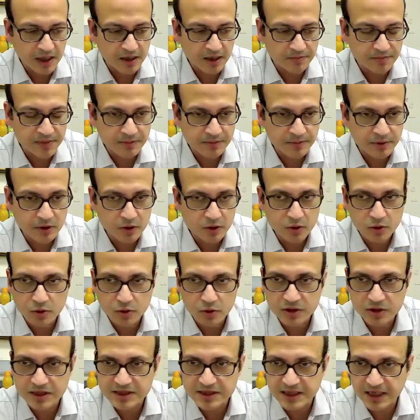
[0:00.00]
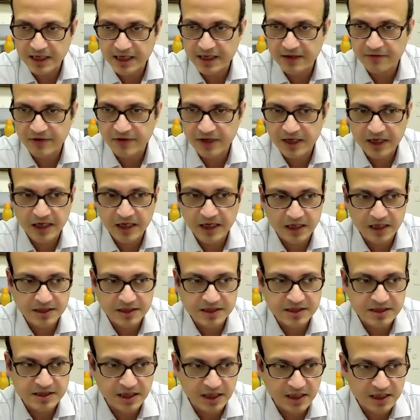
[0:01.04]
people who design very large
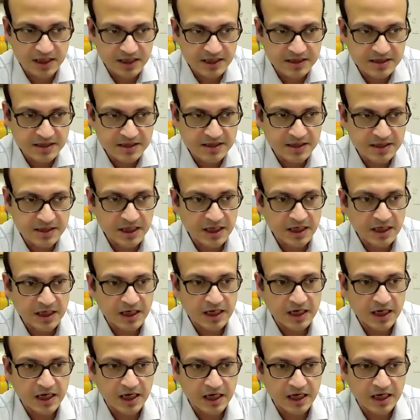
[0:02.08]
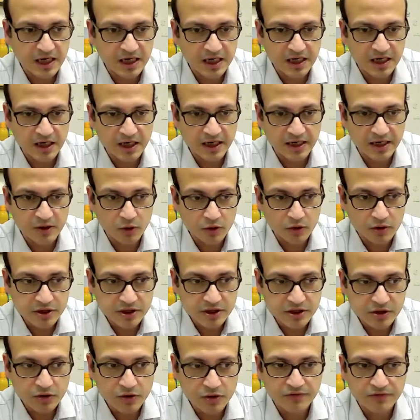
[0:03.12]
studies. And
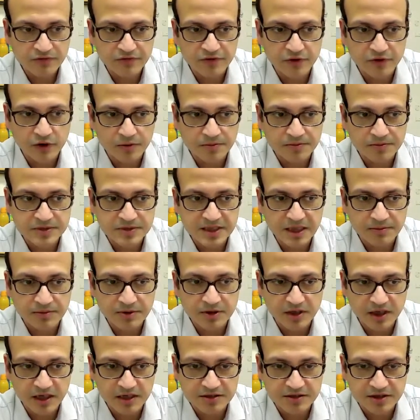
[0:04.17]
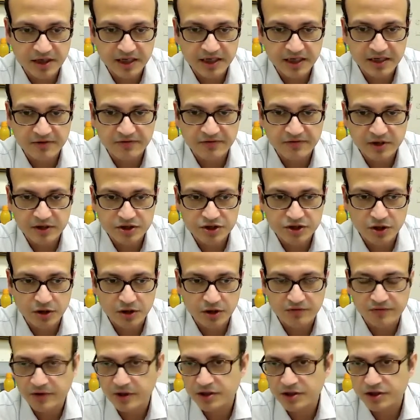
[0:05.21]
also from some grant writing
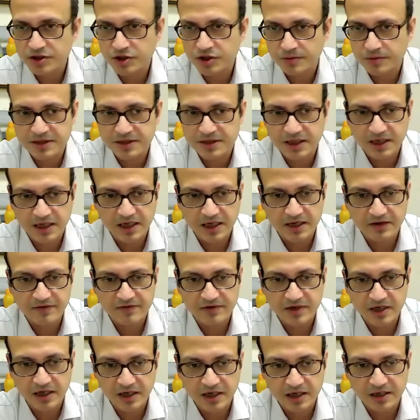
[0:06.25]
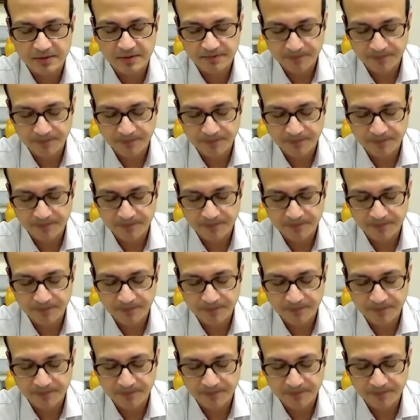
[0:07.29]
workshops that I have done